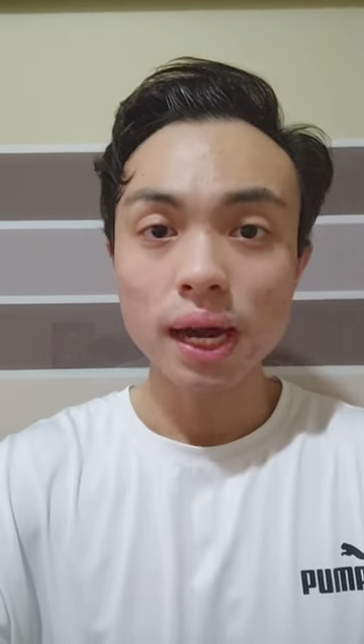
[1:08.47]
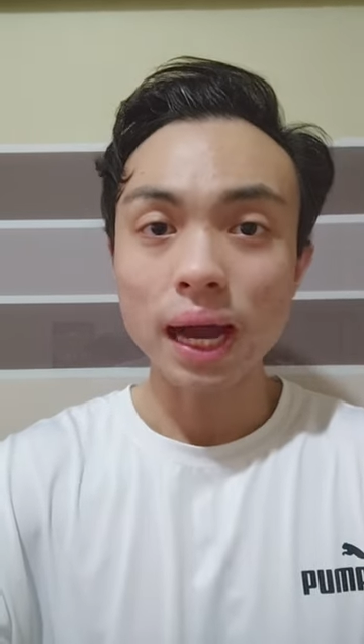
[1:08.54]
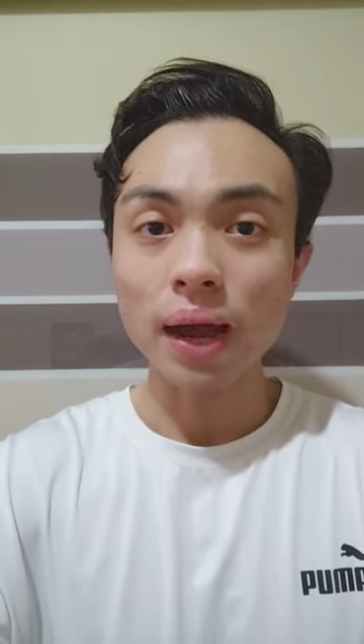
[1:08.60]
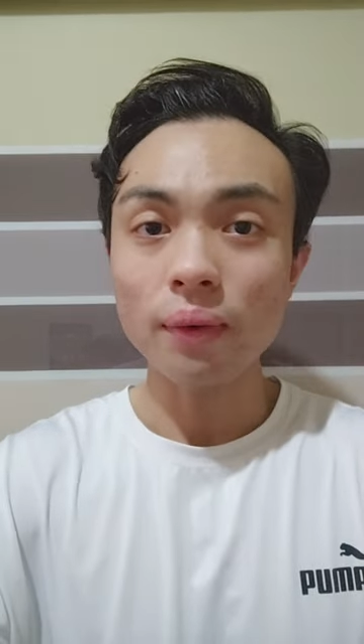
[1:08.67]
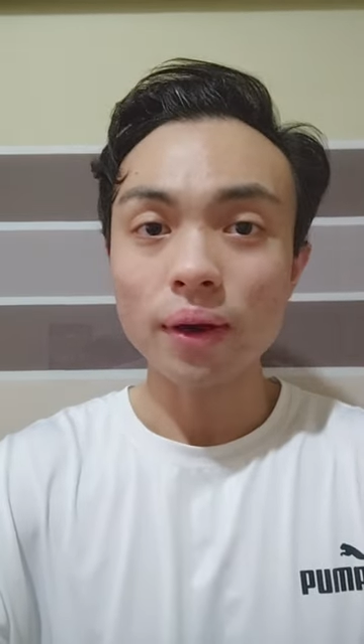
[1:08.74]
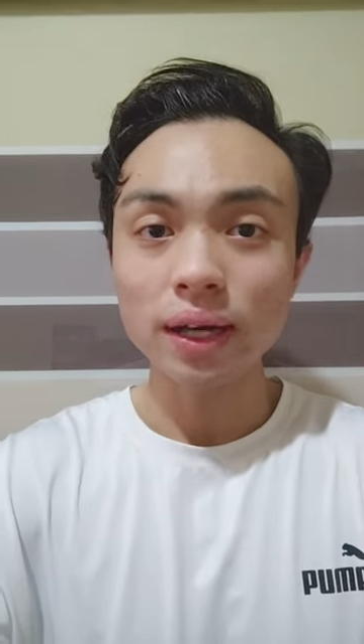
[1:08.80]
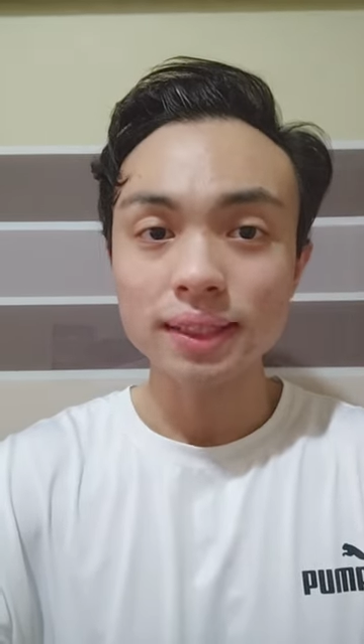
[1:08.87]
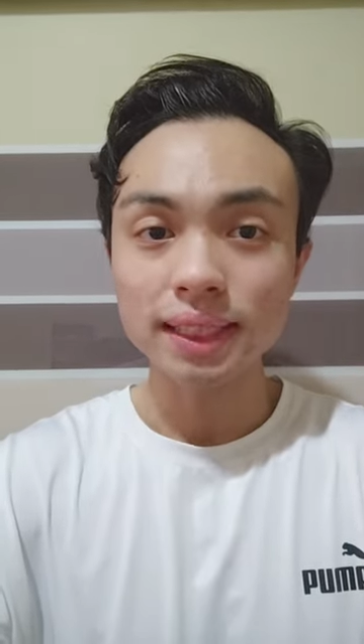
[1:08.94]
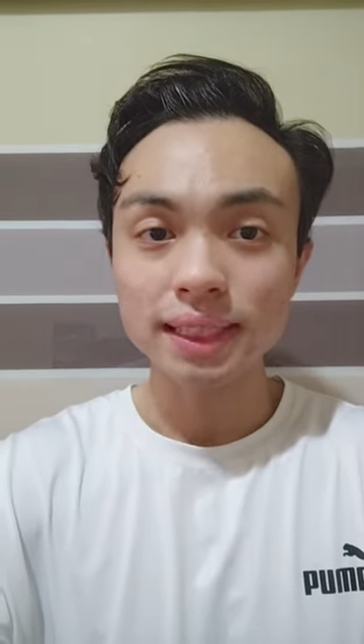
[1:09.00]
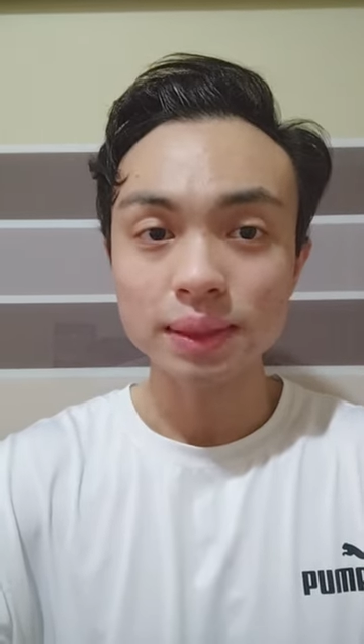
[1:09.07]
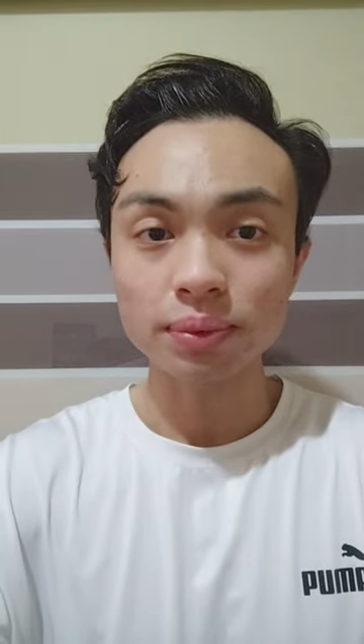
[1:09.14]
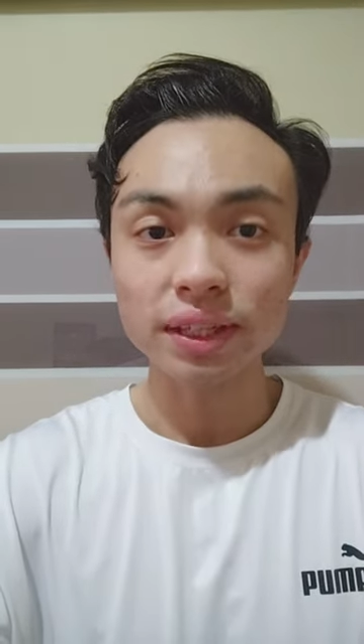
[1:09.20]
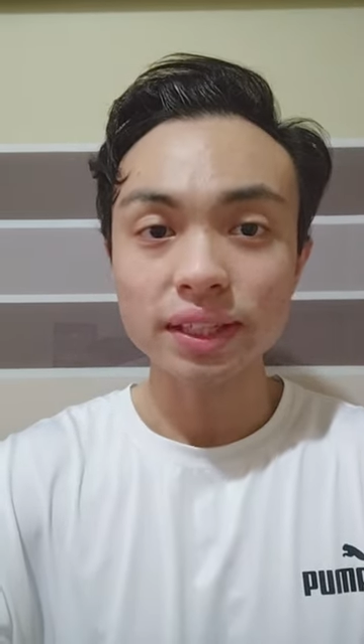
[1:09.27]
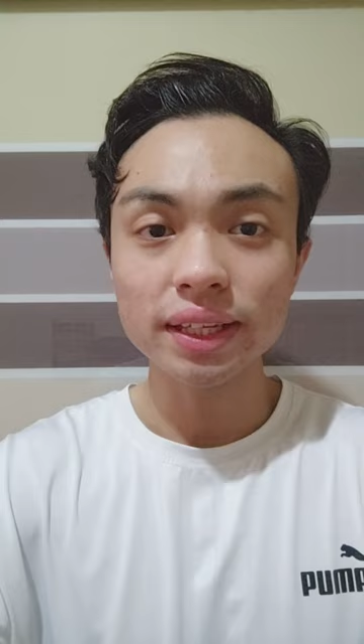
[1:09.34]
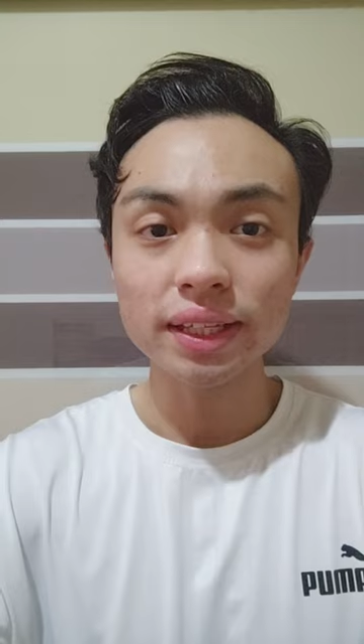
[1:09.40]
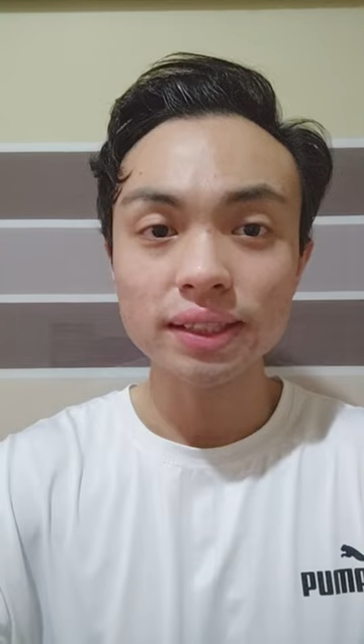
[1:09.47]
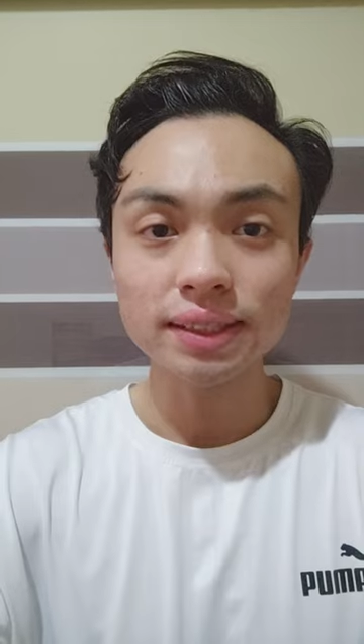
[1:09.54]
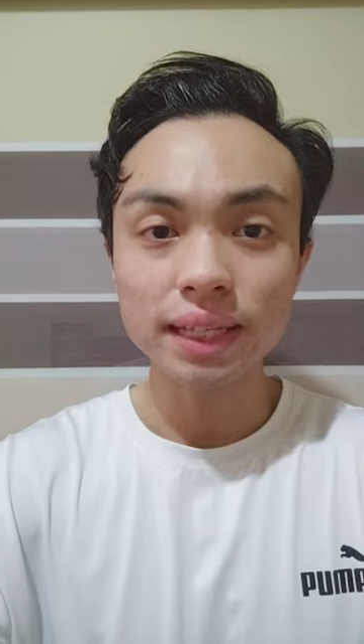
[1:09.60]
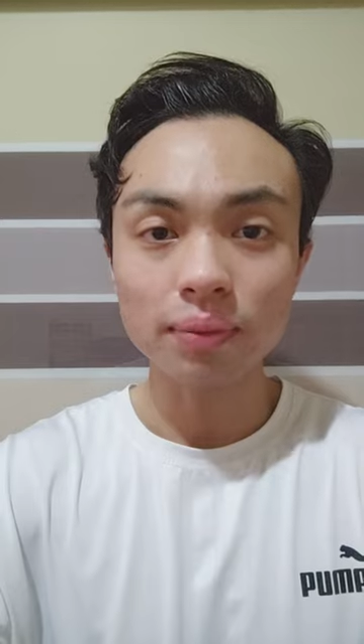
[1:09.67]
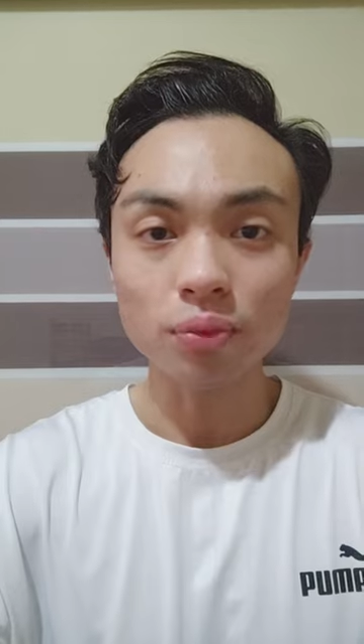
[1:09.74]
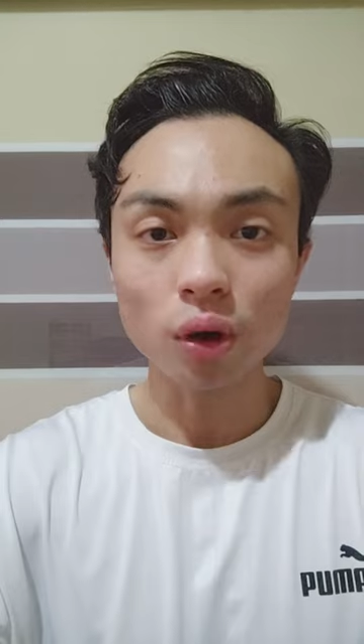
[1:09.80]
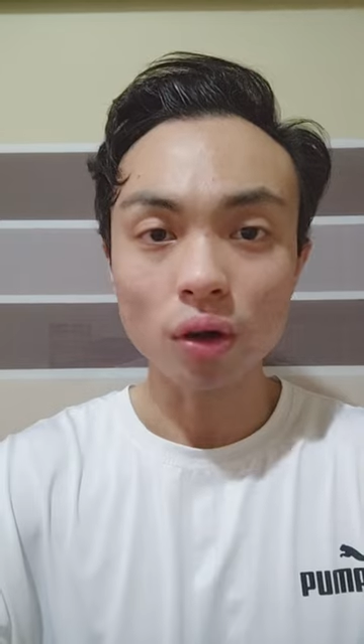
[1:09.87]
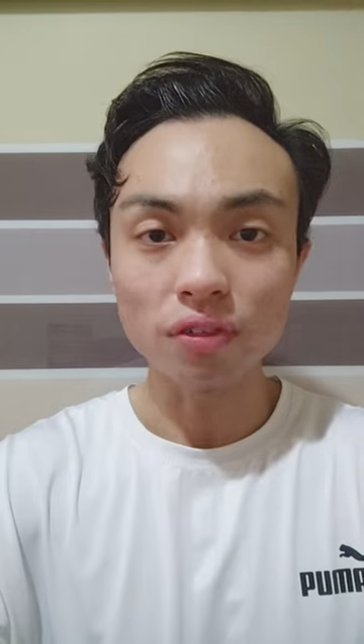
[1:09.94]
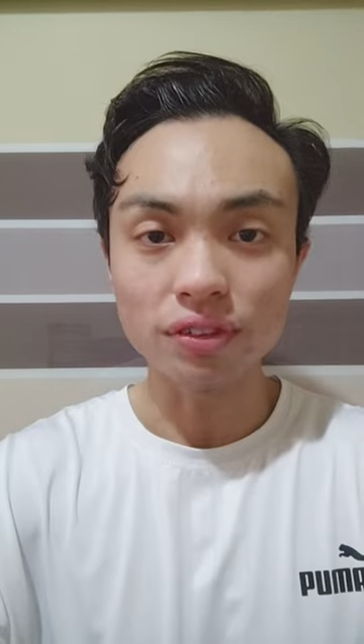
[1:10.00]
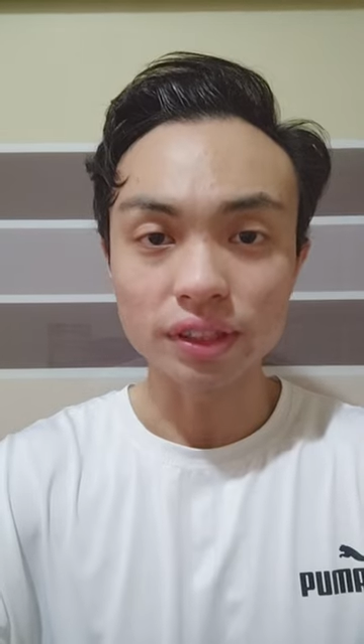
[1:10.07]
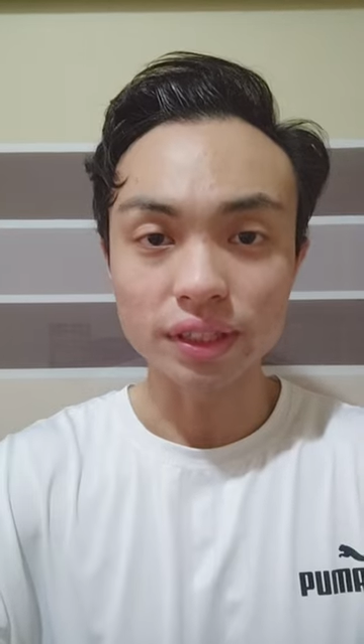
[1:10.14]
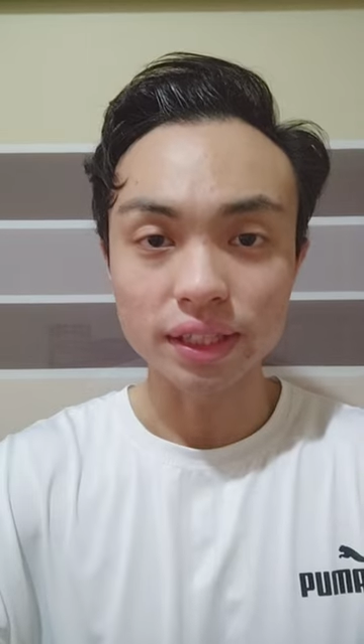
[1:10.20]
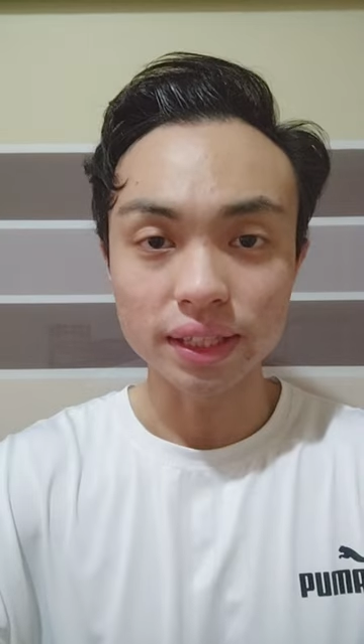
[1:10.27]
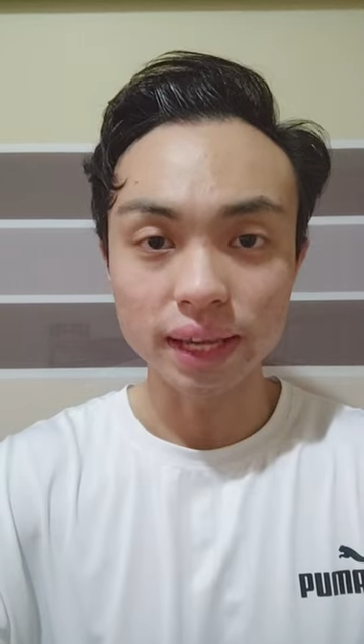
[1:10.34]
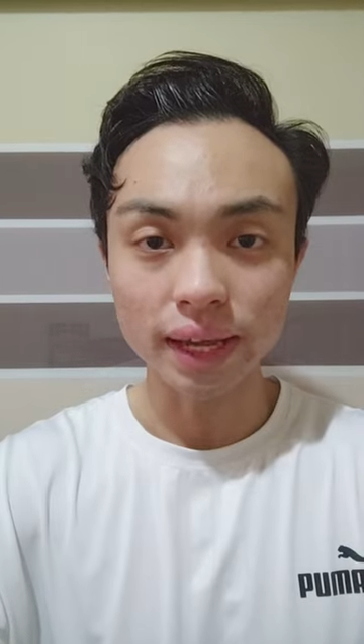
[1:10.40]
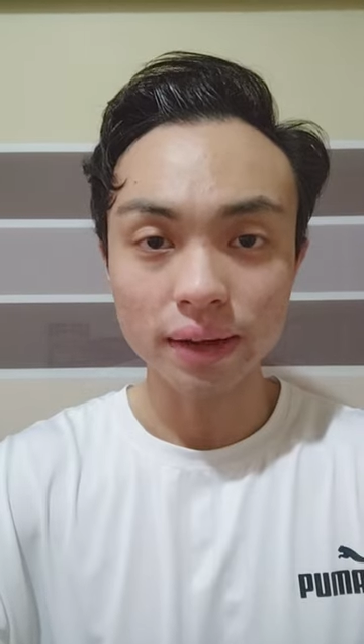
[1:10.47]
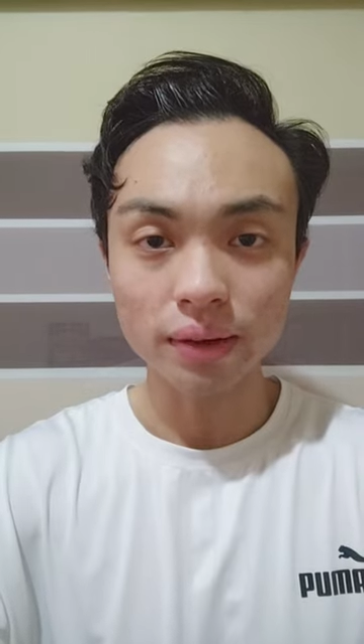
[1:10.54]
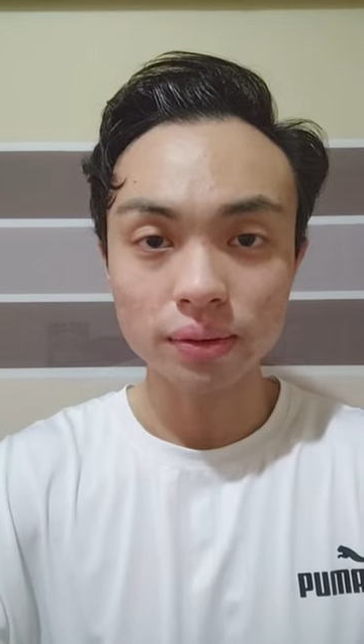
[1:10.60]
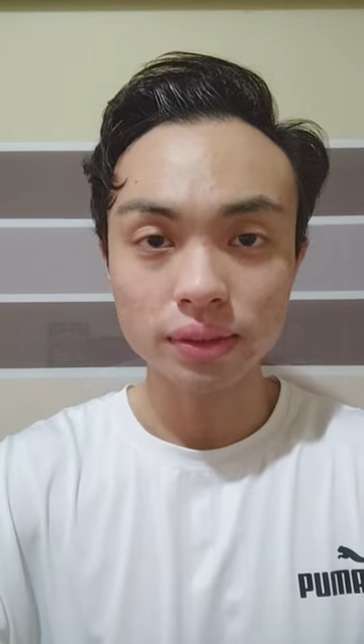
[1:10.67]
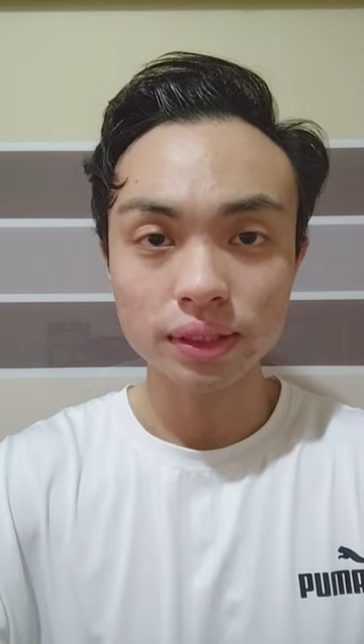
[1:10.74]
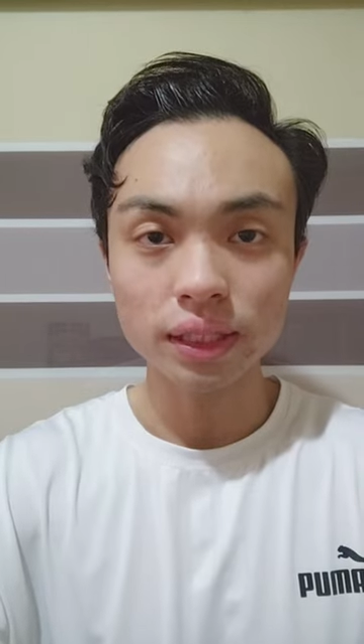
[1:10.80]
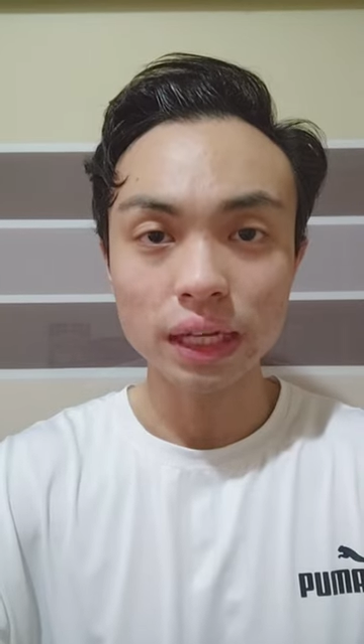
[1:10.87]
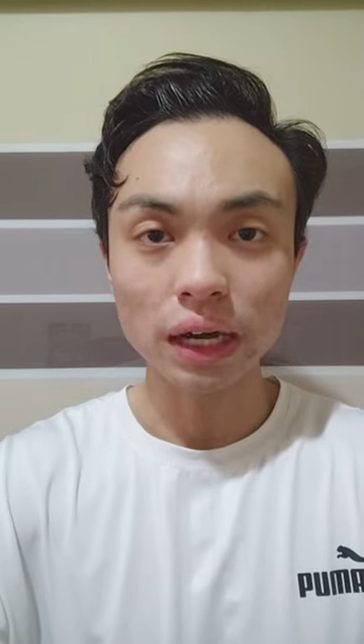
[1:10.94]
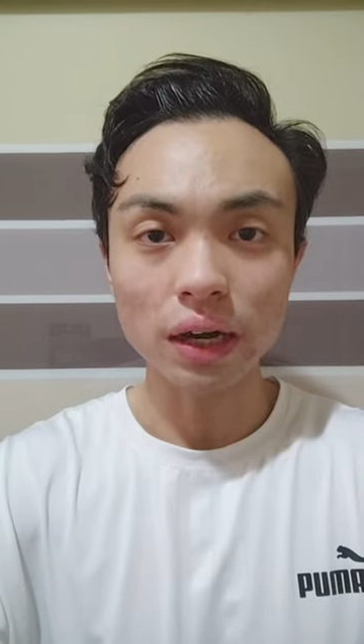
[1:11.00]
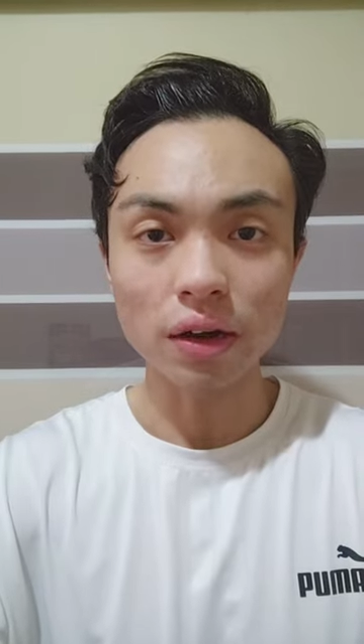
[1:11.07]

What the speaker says: I was explaining some of the details